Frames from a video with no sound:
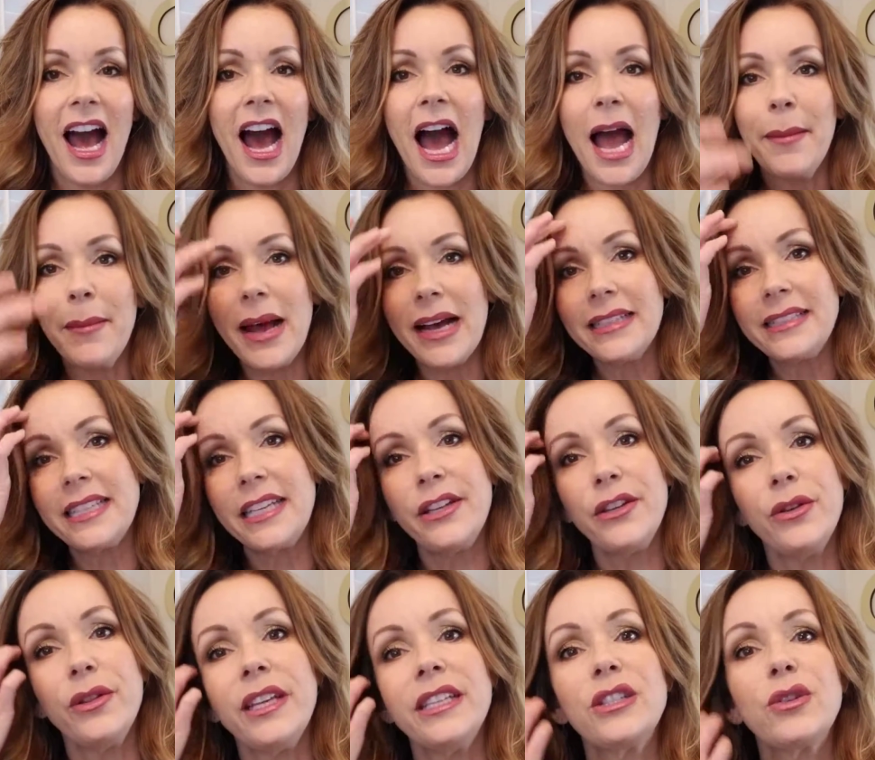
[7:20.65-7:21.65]
I'm asking
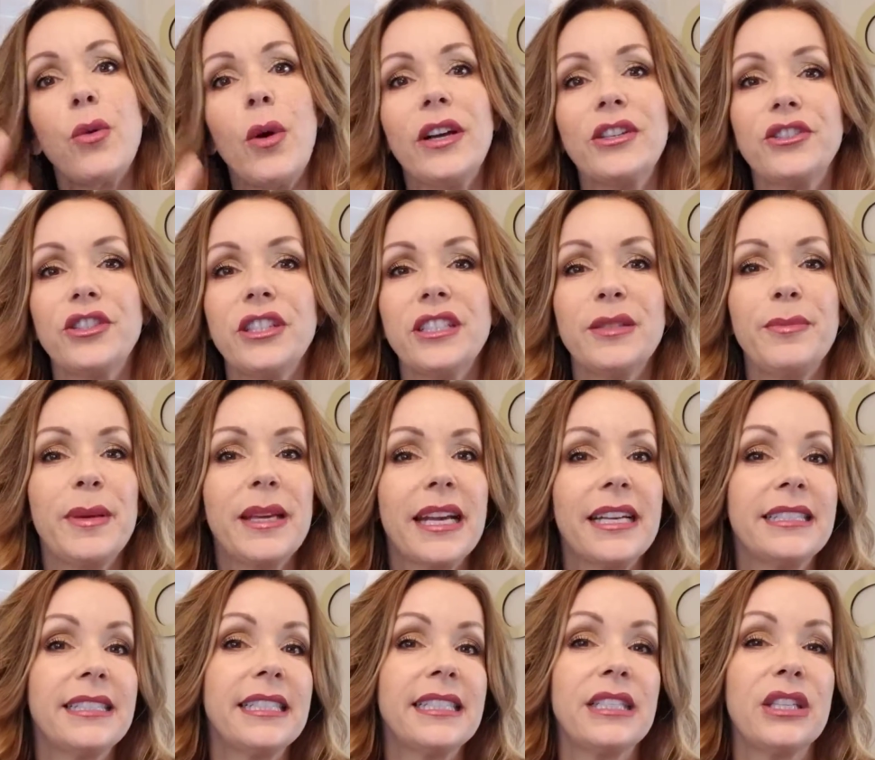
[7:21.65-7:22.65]
you these questions
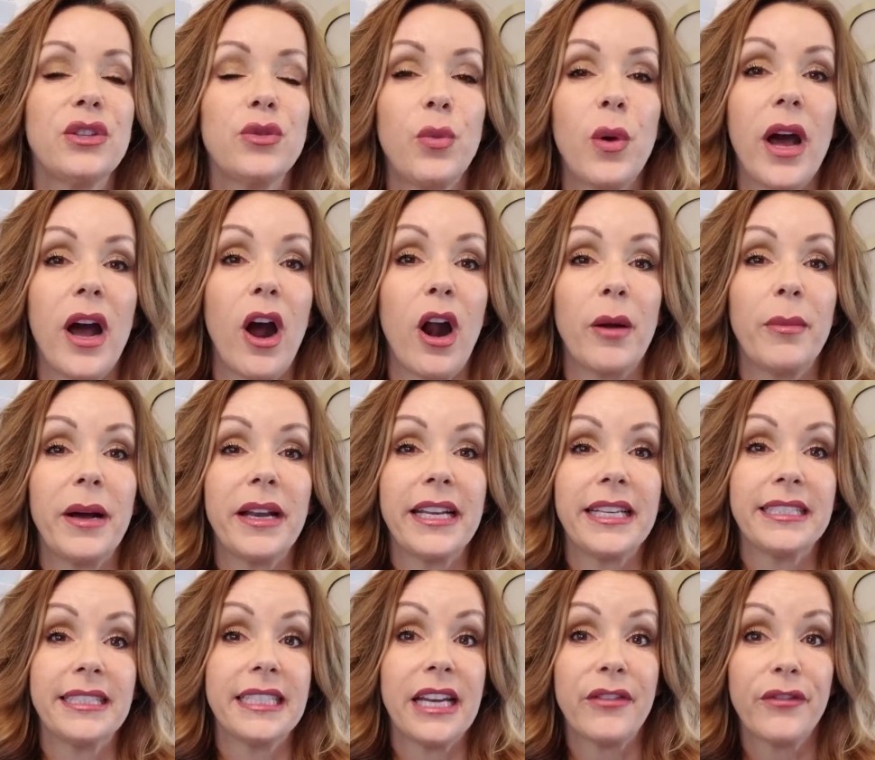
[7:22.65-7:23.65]
because this is what Arbonne
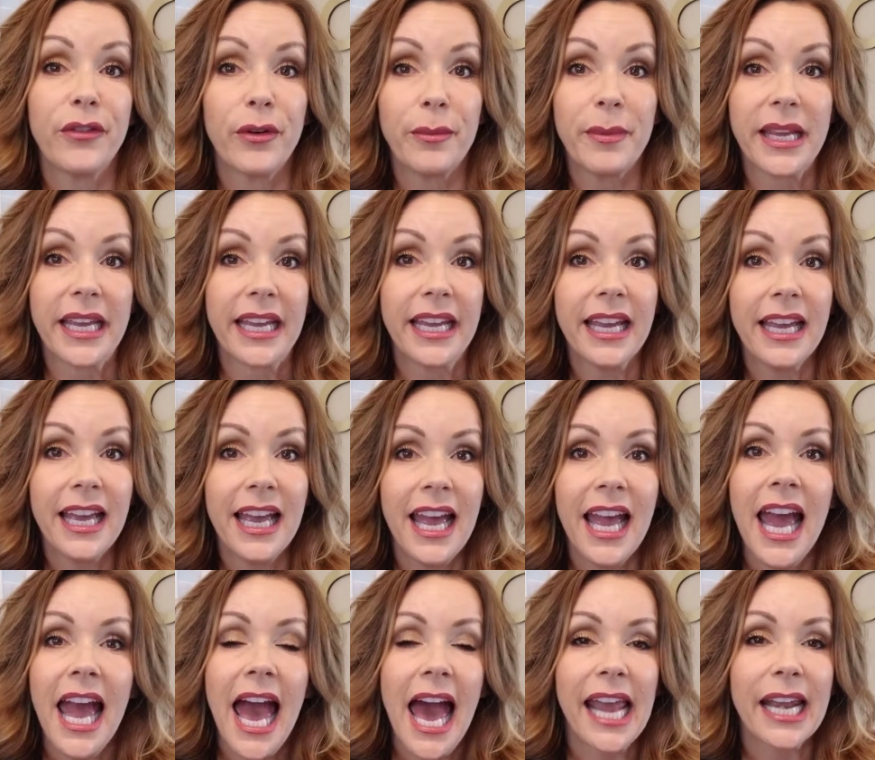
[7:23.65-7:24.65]
has done for me.
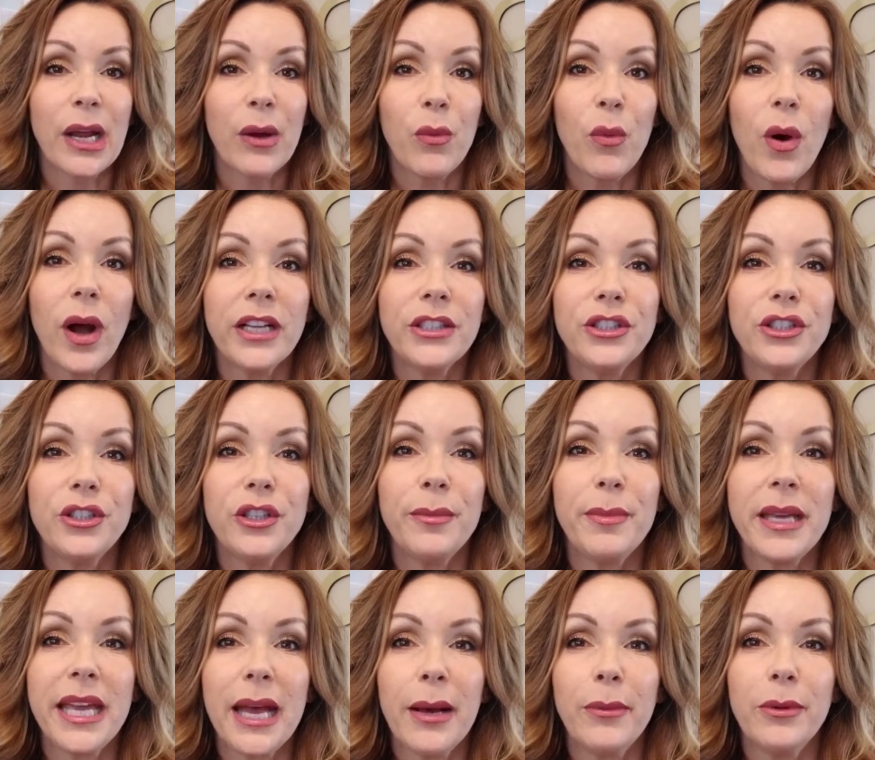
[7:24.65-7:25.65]
And I want to
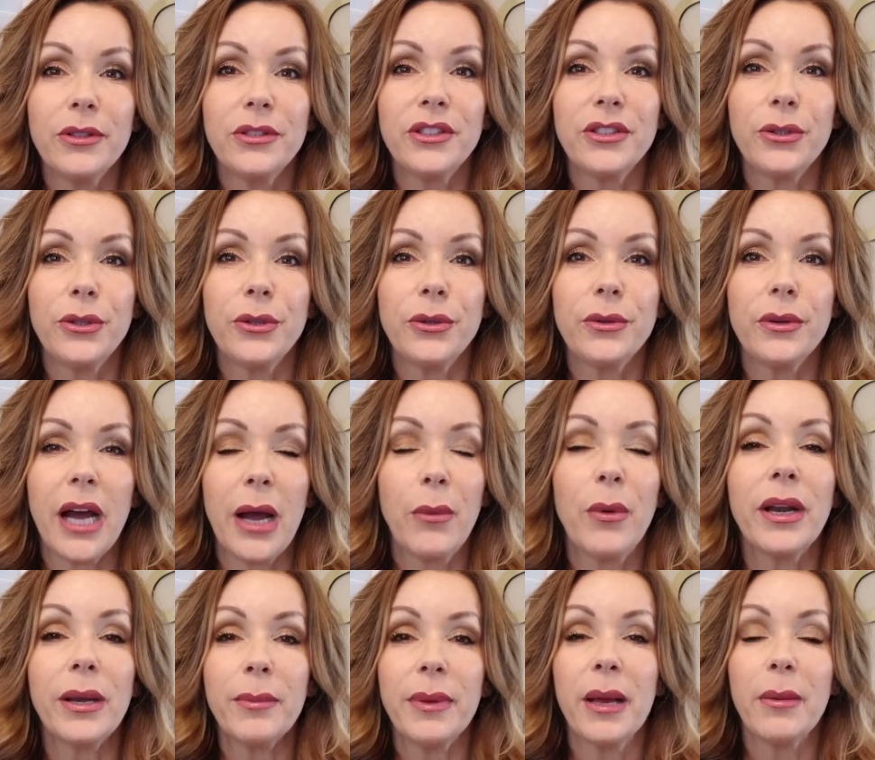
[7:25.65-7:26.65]
be able
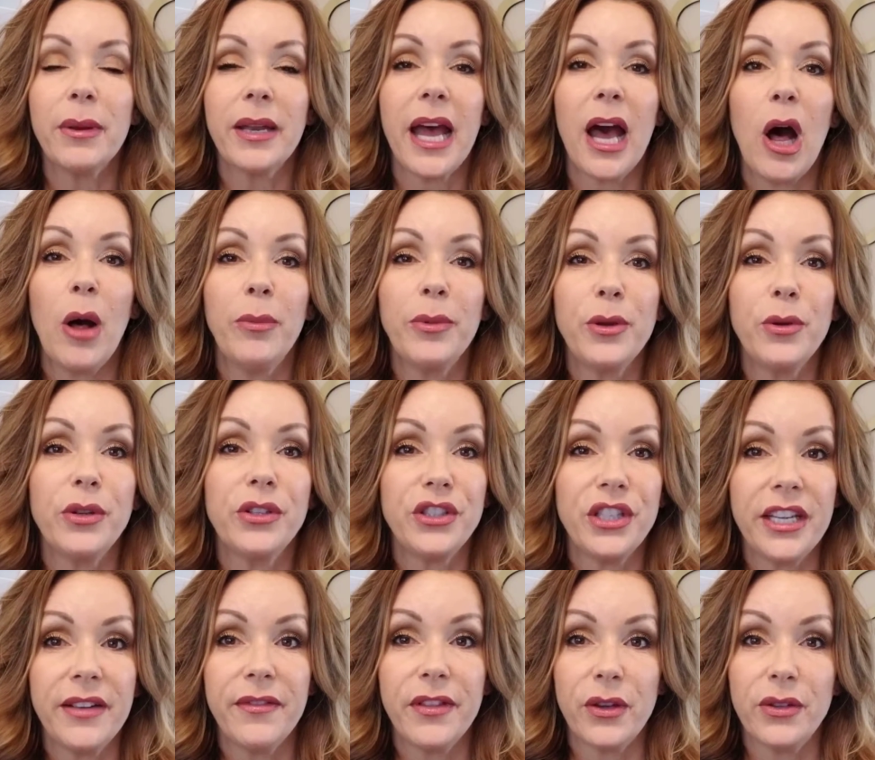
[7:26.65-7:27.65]
to help you
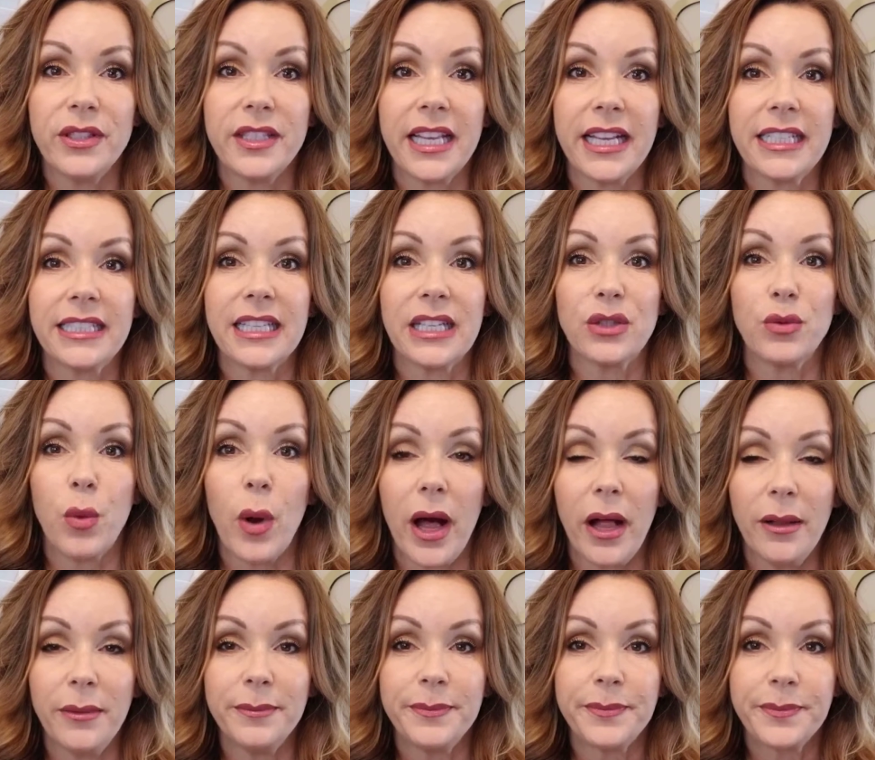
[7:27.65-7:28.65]
achieve those things as
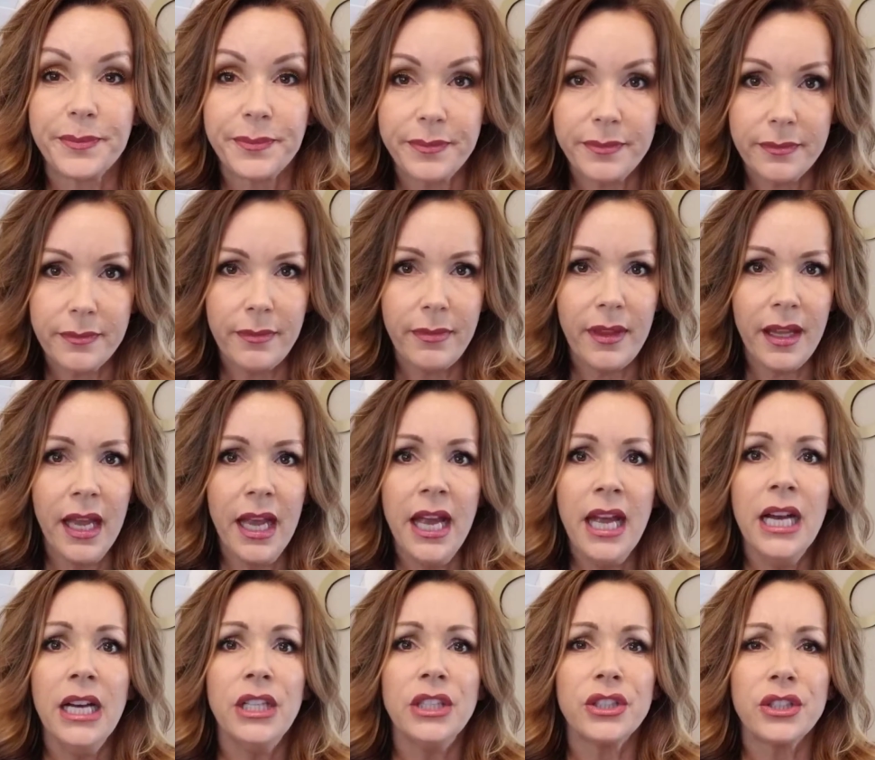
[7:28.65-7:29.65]
well.
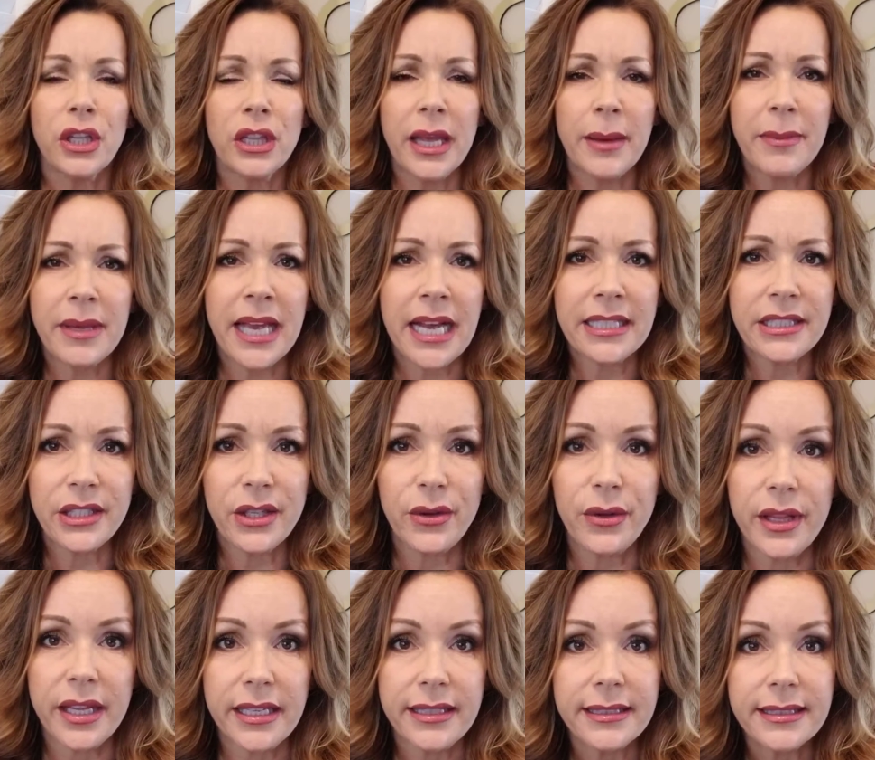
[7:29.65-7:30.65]
So let me ask you
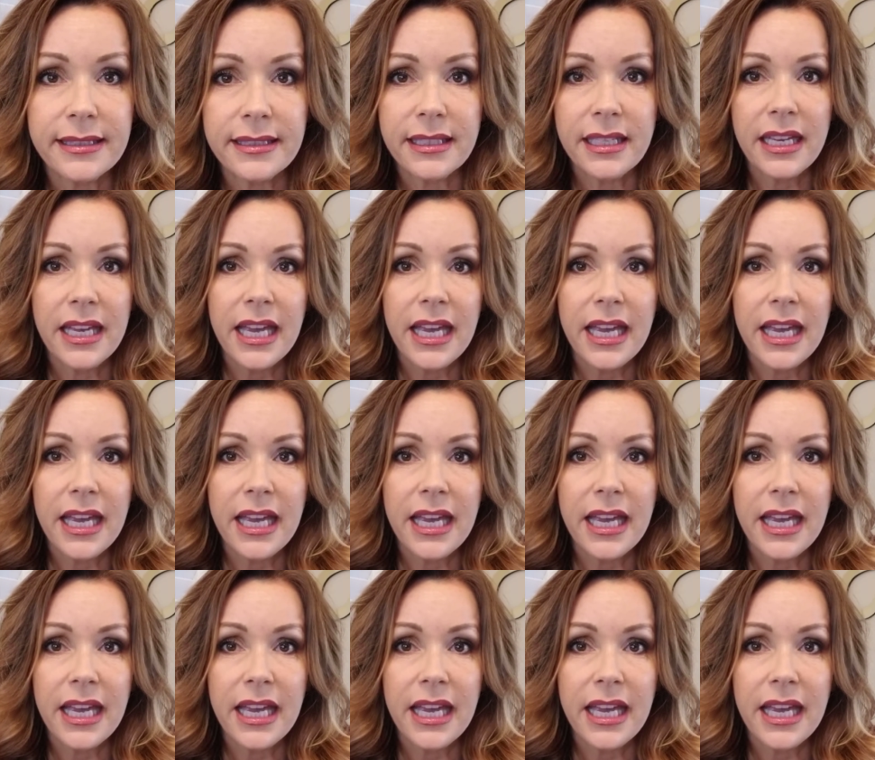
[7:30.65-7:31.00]
this.